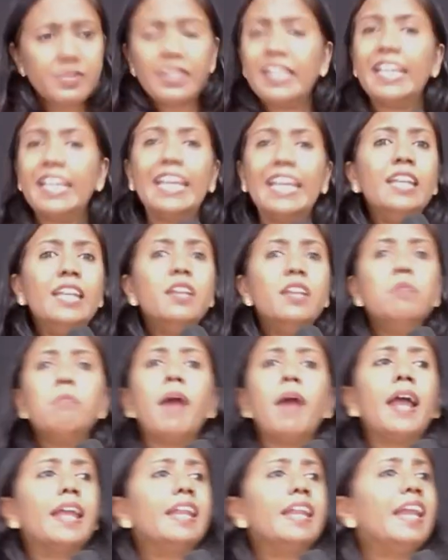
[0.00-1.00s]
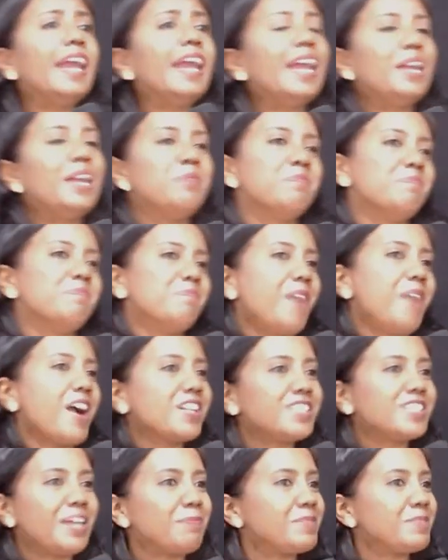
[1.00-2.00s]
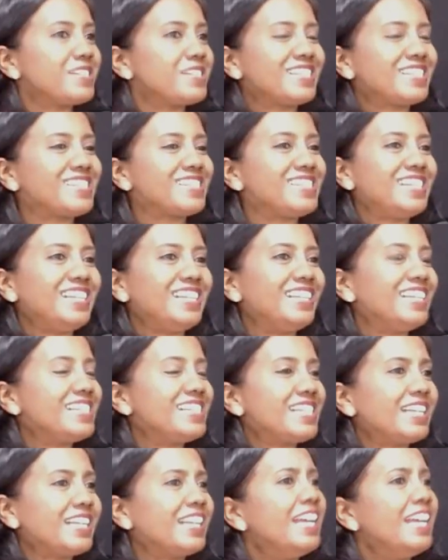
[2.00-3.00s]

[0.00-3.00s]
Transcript: in my name mark chapter 16 he said